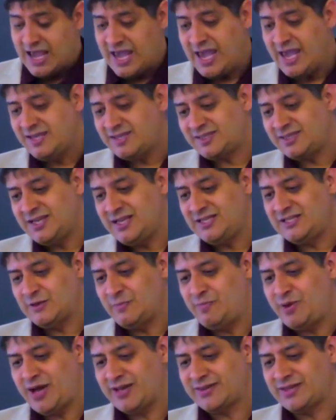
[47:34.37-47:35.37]
hastening
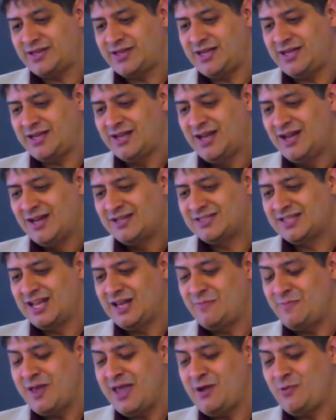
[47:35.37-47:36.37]
to Bethany, so
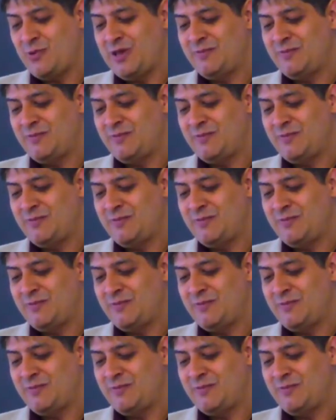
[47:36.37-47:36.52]
that may,